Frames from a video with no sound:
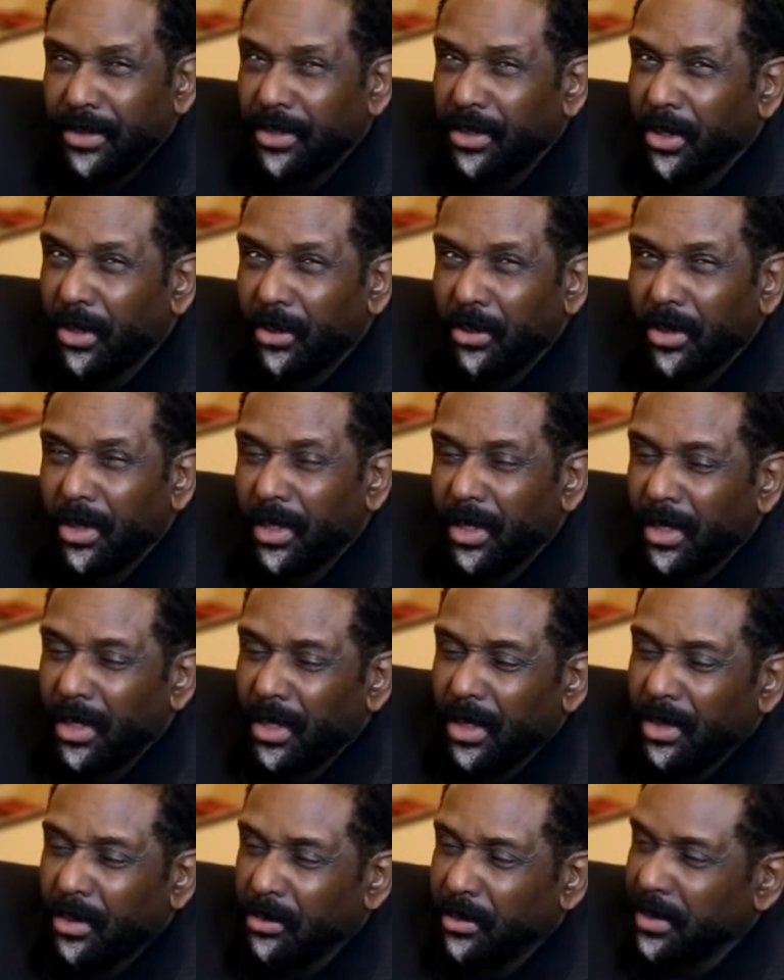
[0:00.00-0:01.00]
You know,
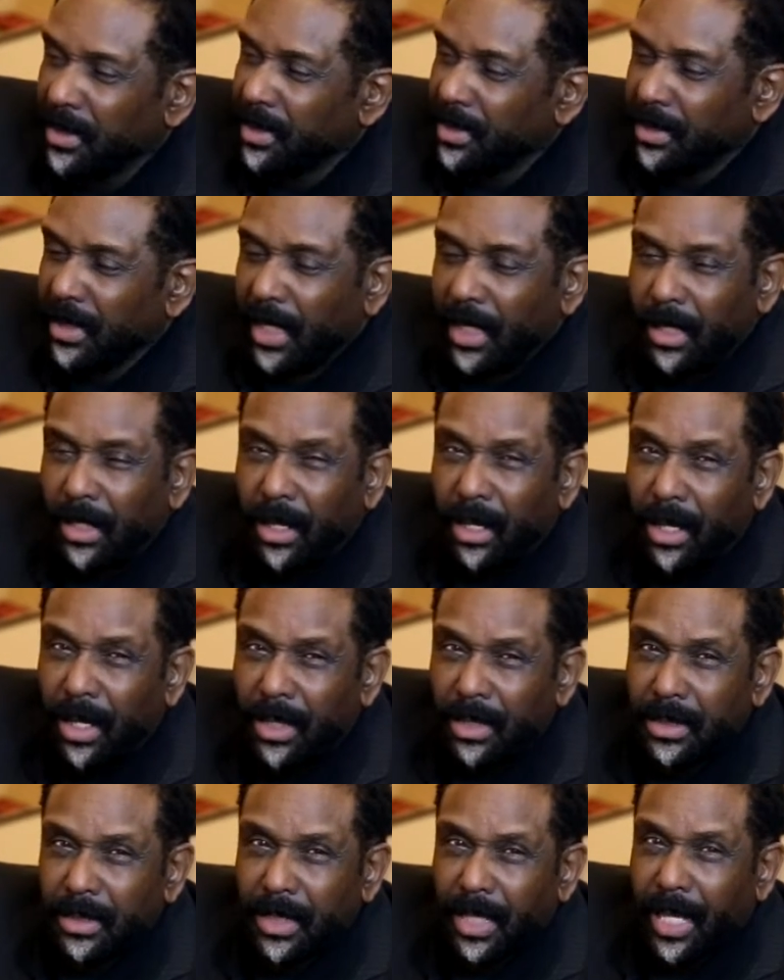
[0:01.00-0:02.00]
we just thank
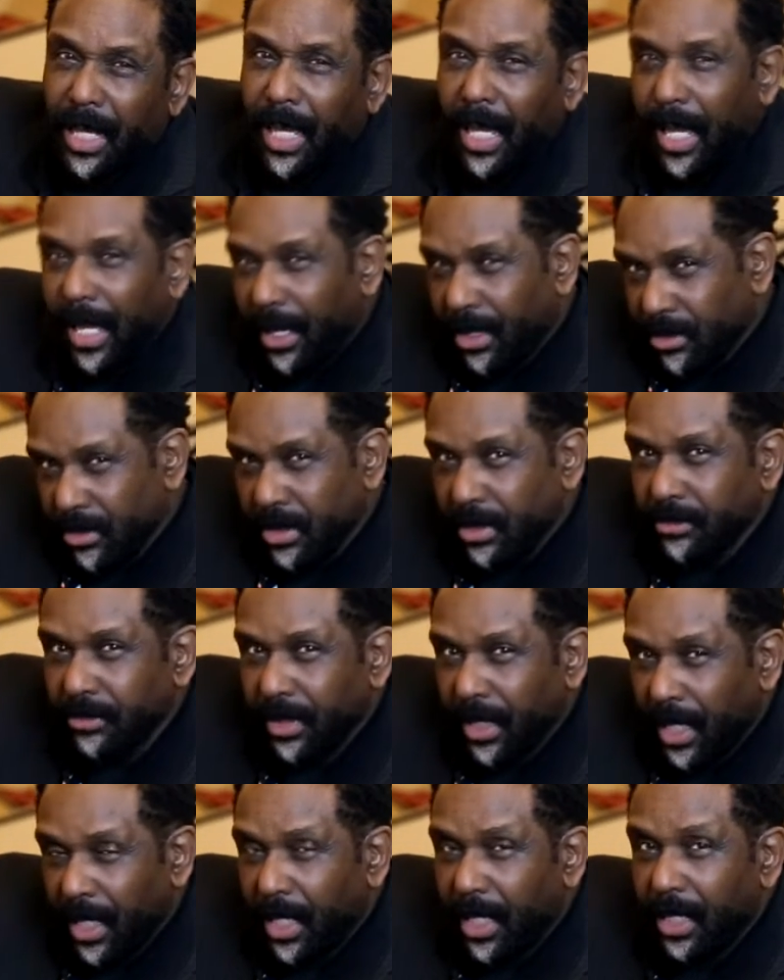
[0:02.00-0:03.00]
God in the house of
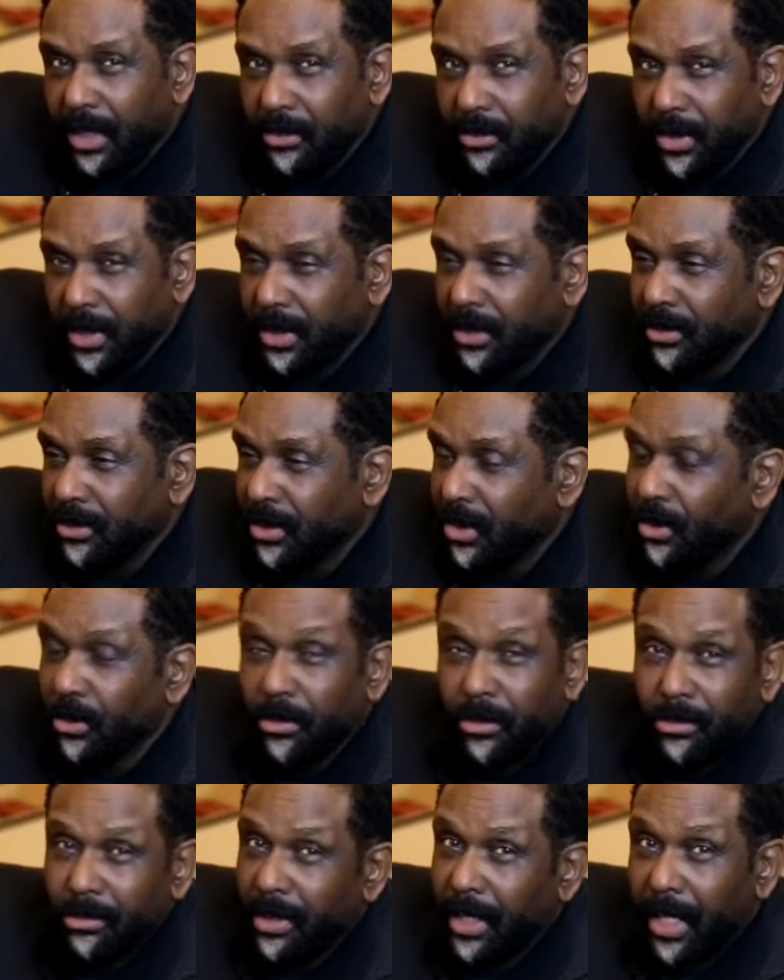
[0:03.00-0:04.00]
God. We don't go
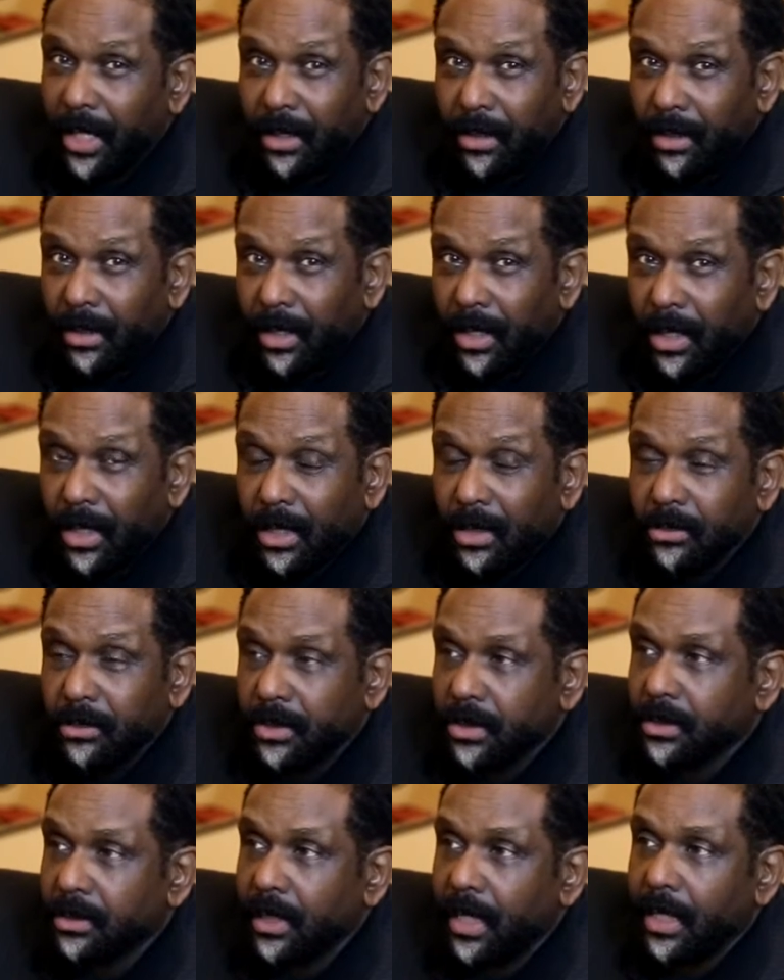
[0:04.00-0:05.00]
through that.
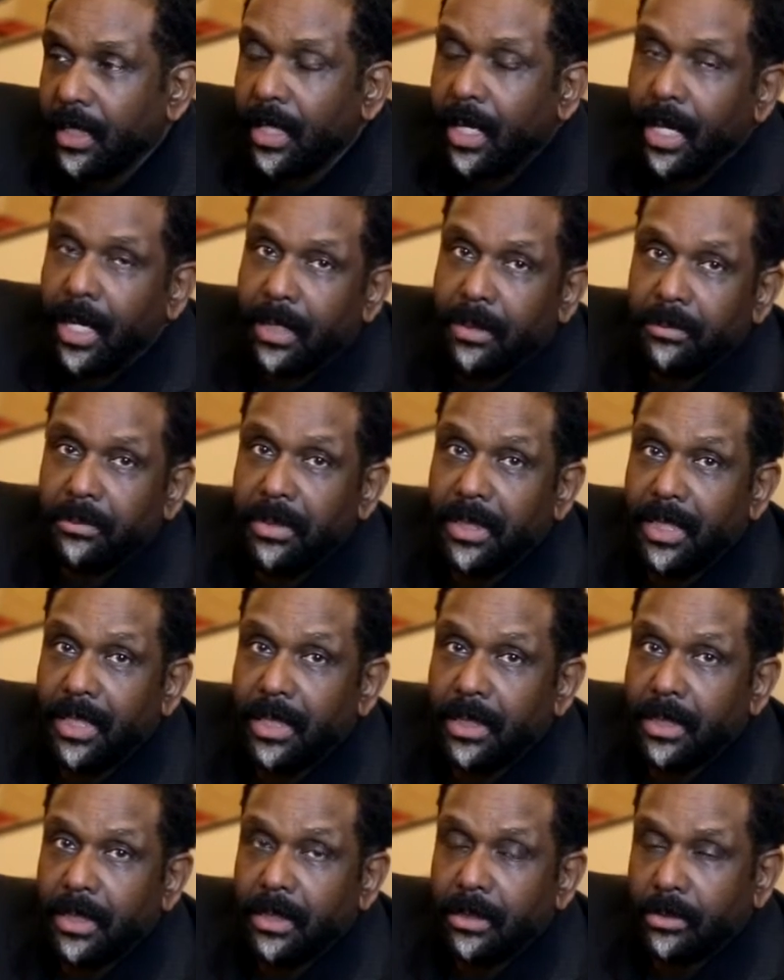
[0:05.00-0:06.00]
We just thank God.
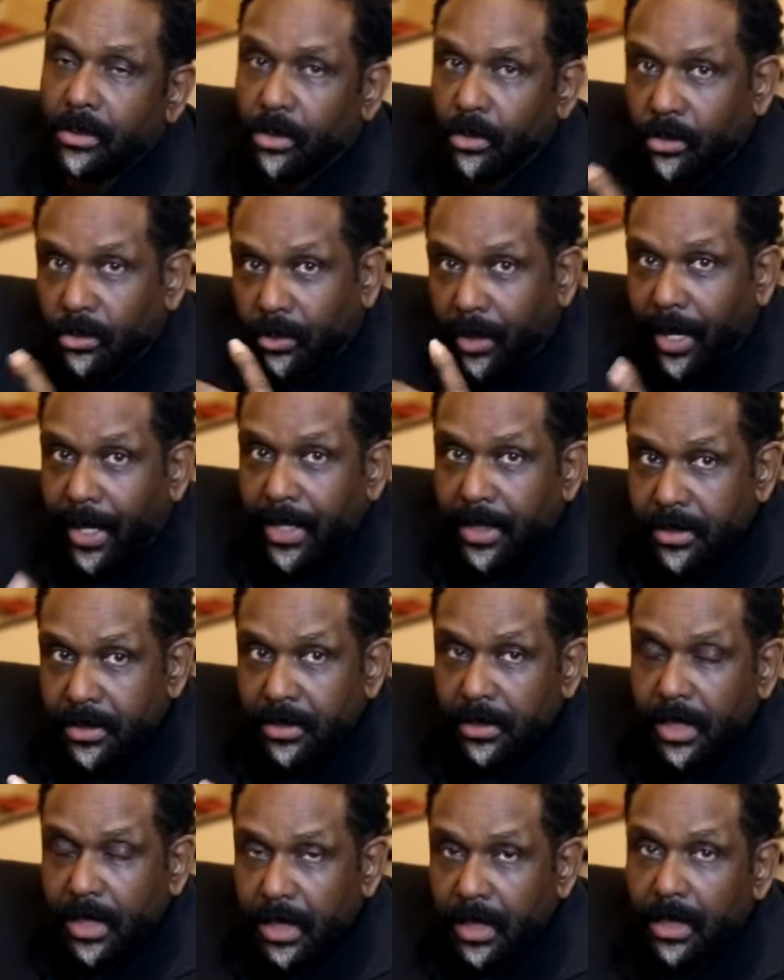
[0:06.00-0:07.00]
Being in
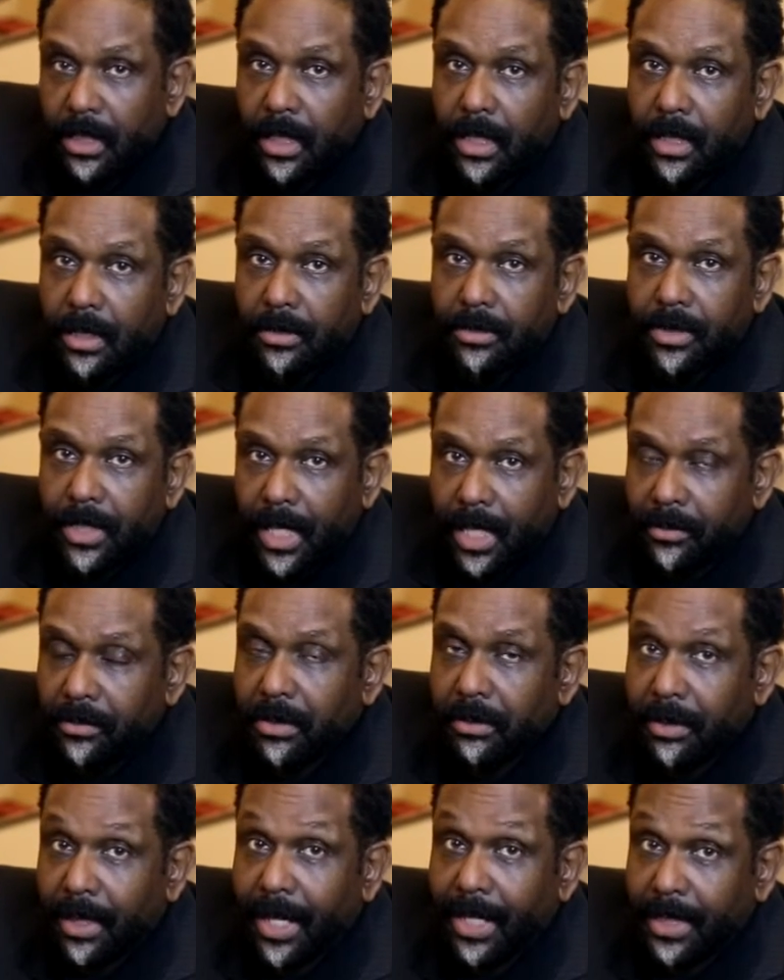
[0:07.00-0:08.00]
Christ, He loves
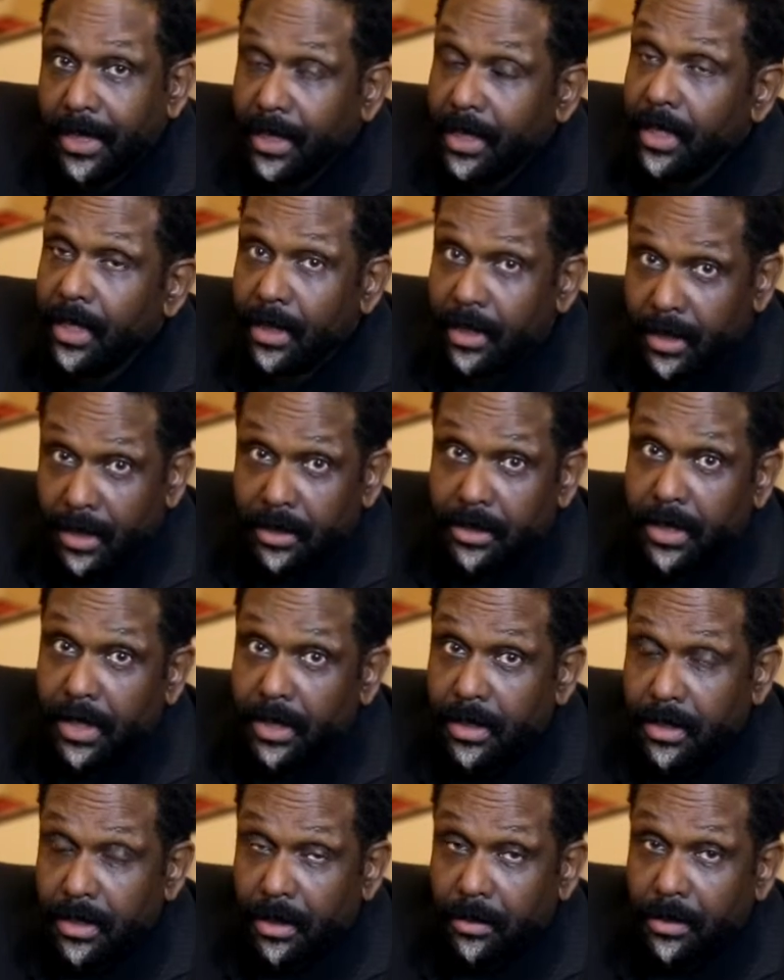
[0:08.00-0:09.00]
everybody. Can I tell
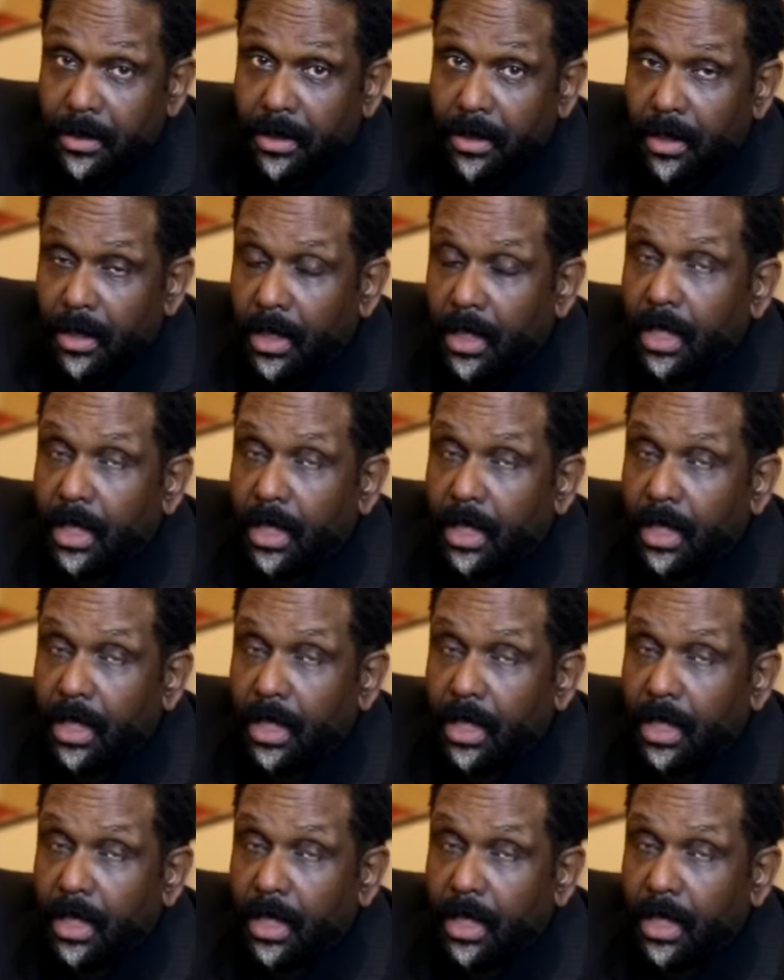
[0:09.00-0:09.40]
you something?